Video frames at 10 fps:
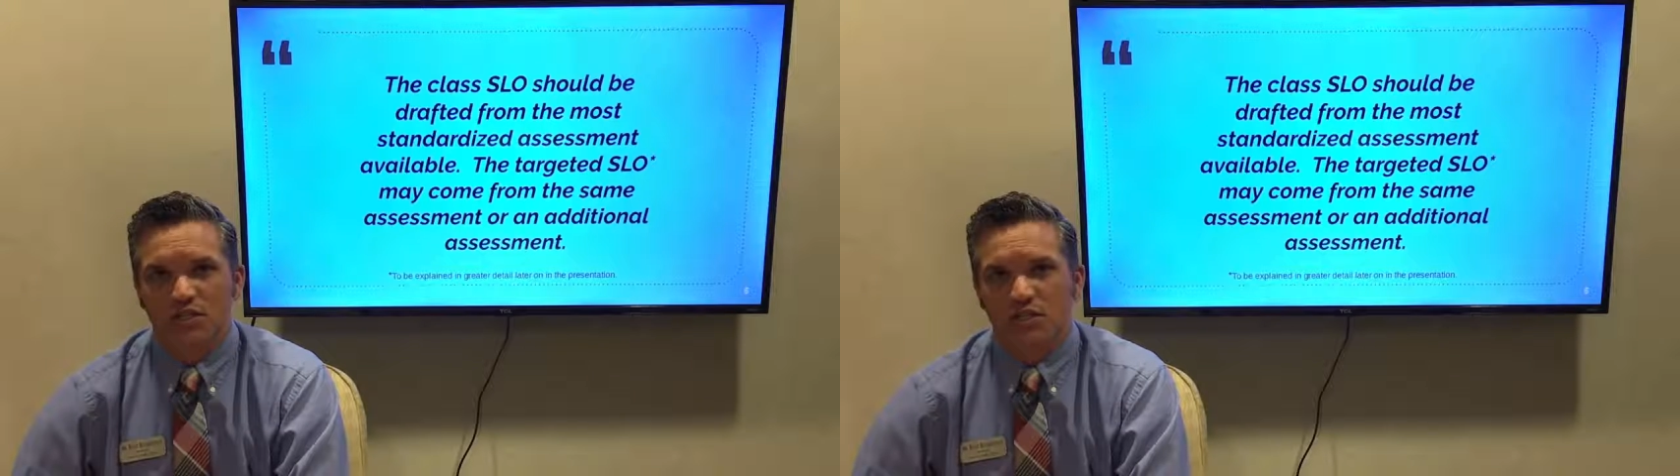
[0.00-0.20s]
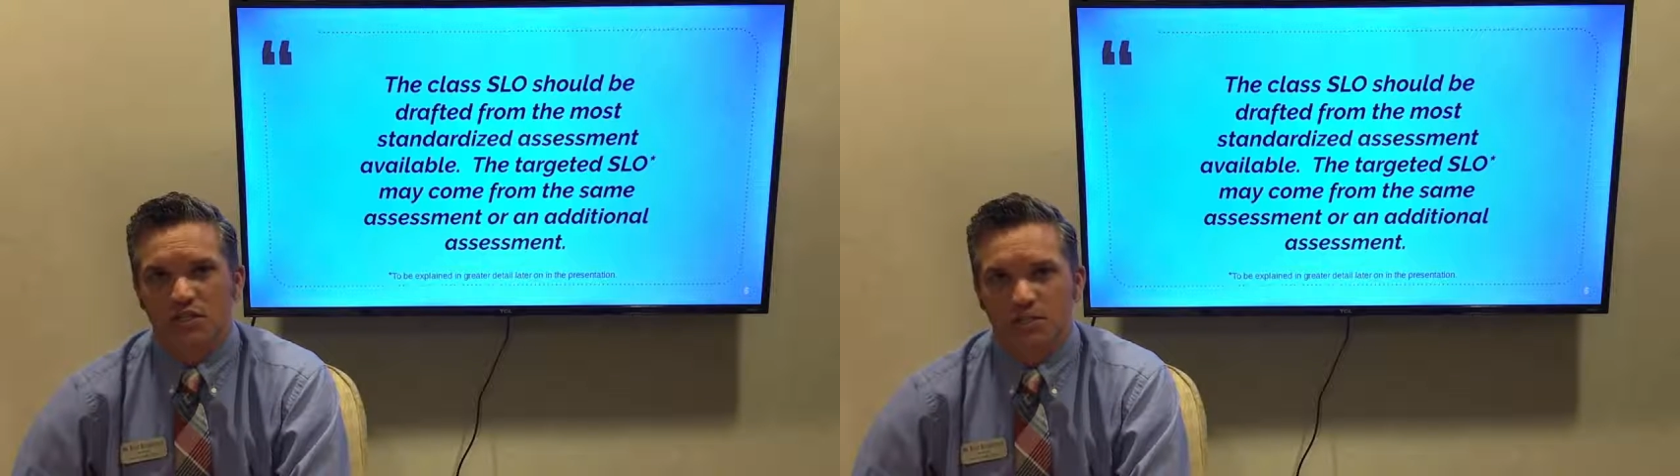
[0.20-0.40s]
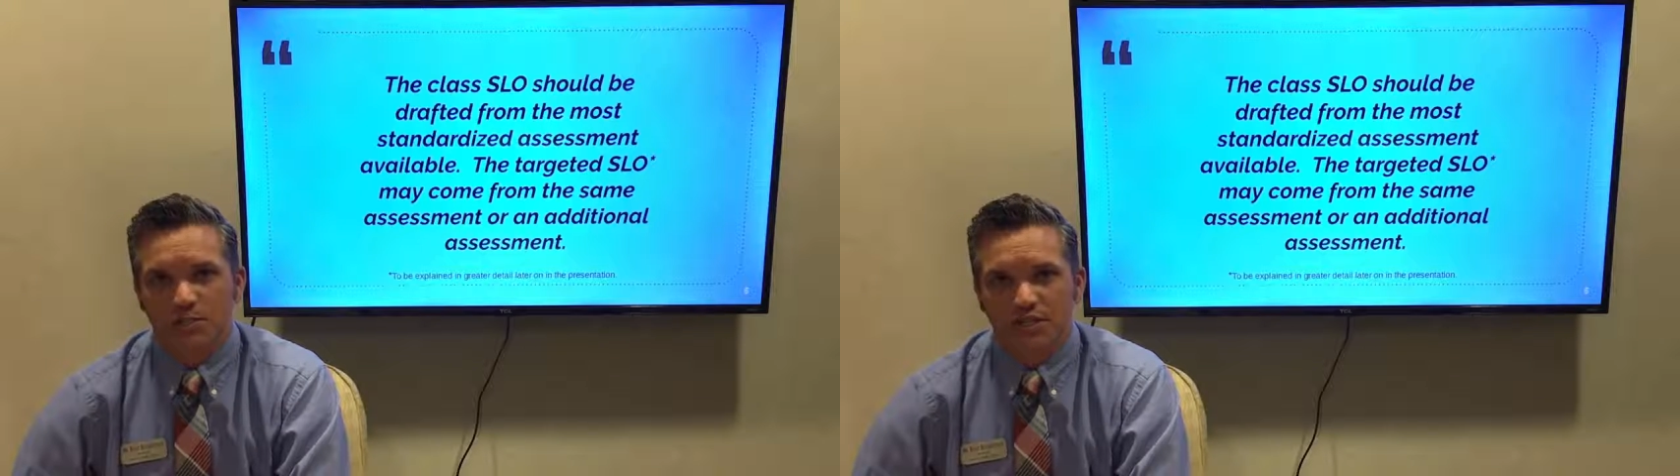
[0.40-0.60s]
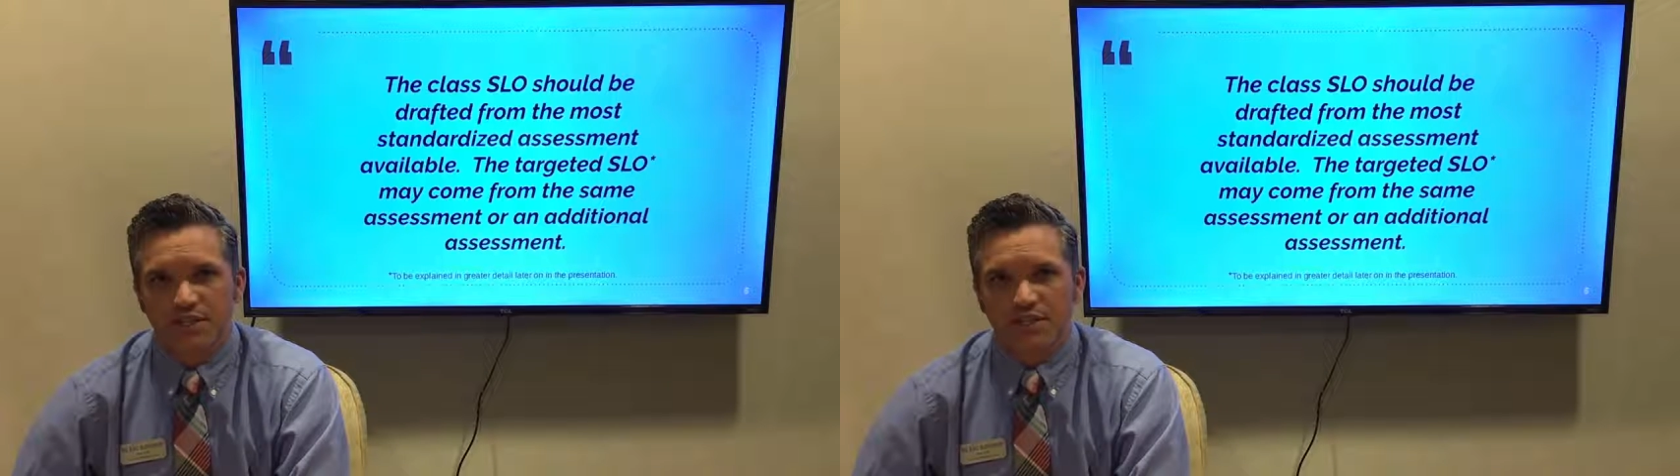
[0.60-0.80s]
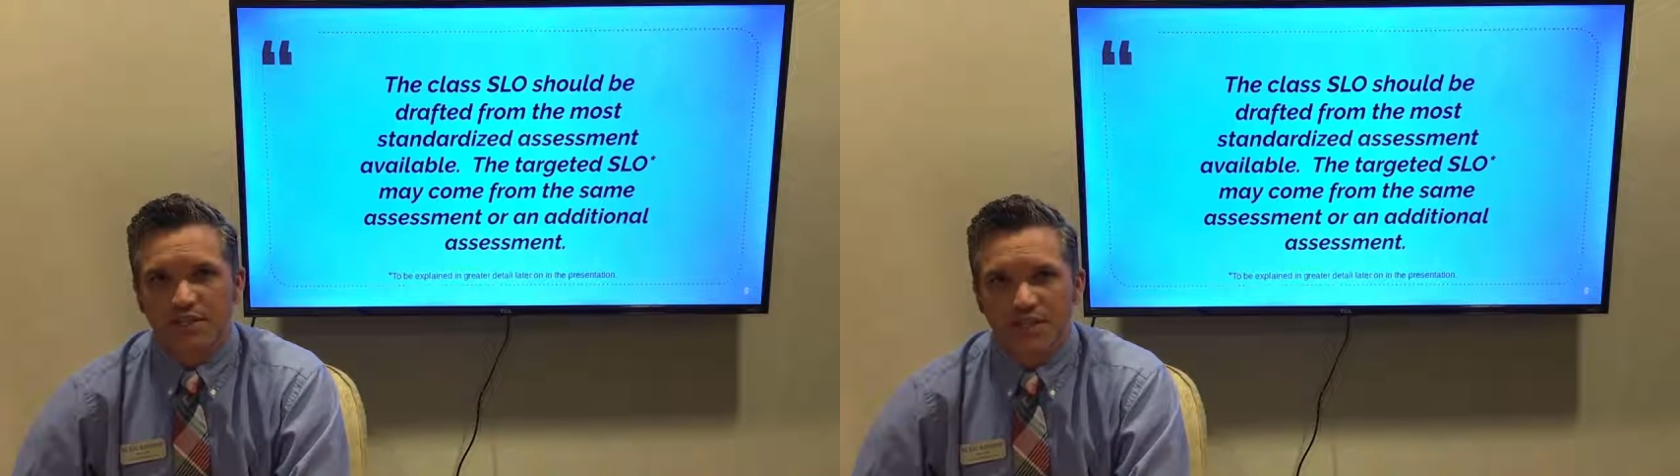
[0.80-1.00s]
just a
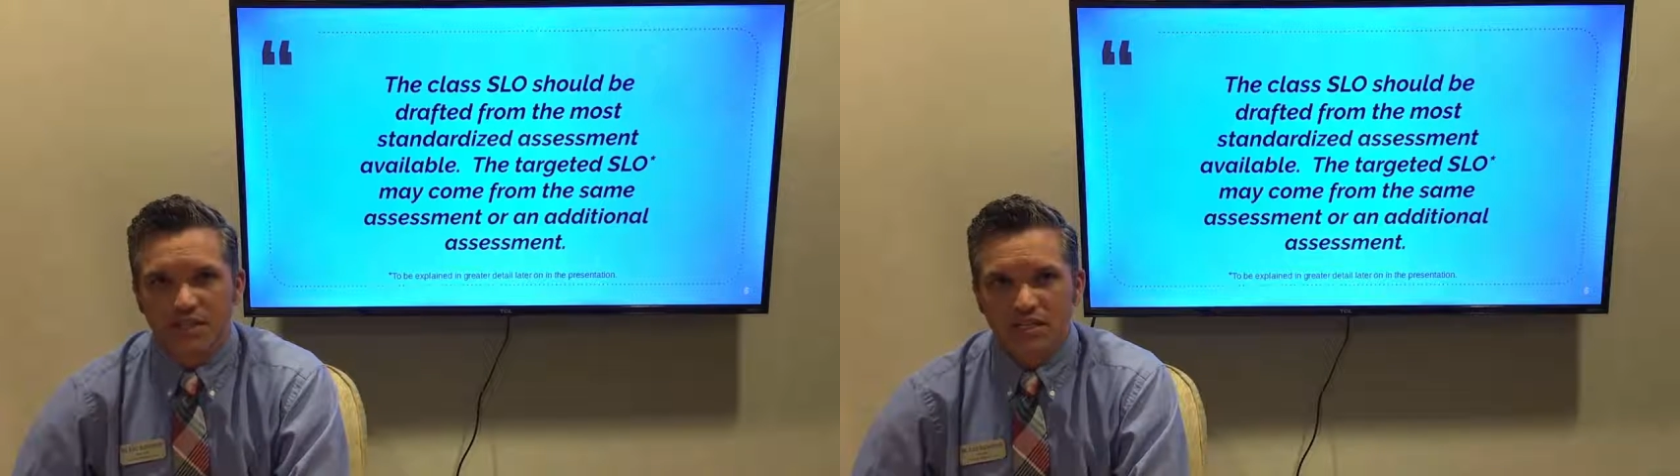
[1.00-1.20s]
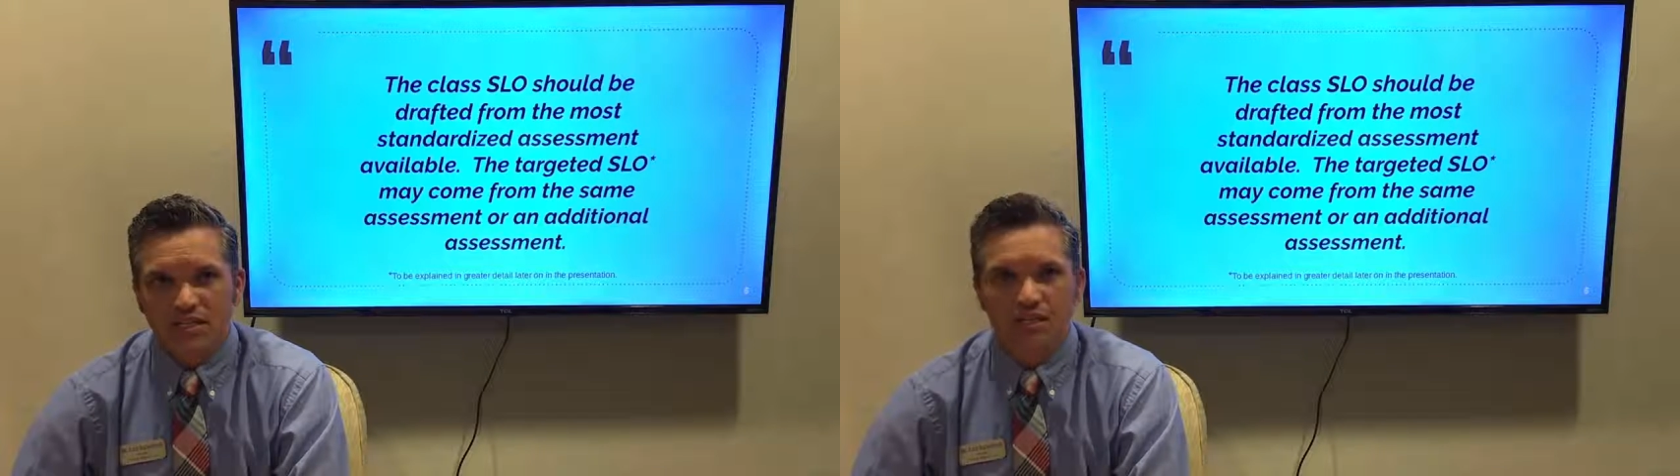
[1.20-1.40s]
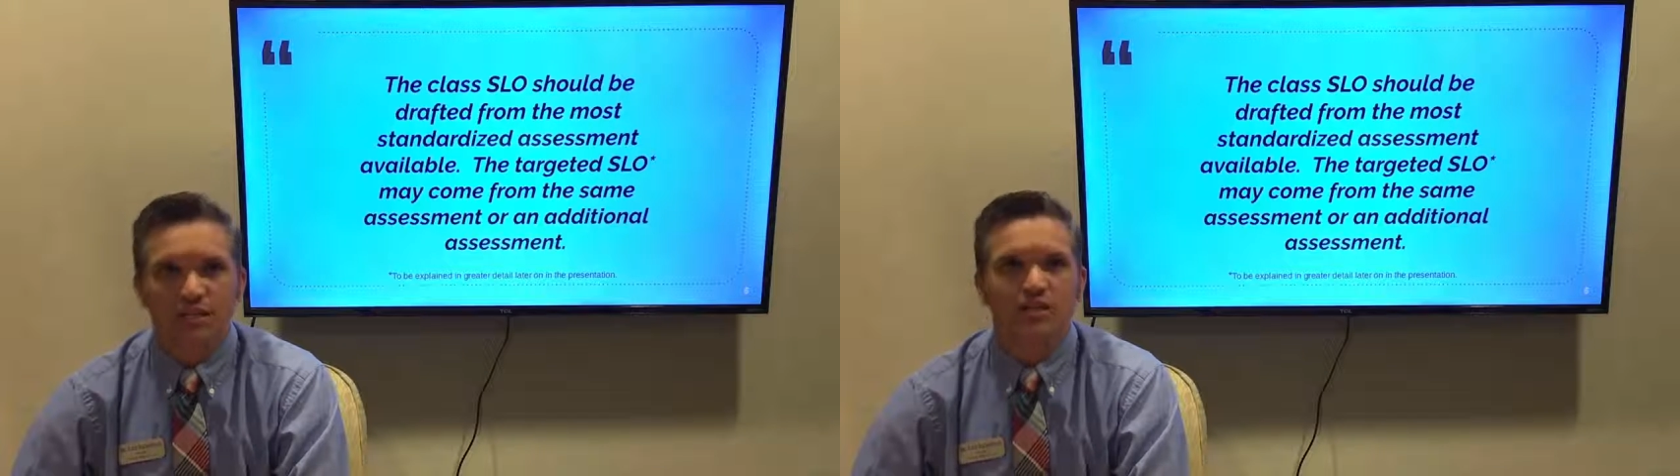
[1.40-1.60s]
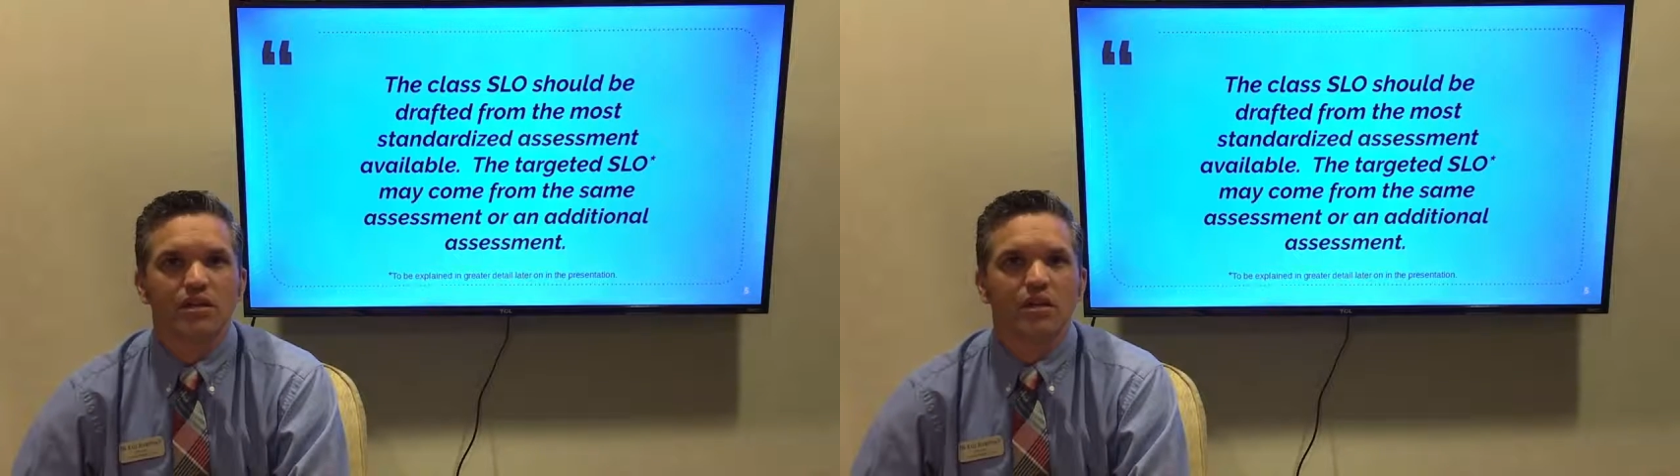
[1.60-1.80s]
specific piece of it,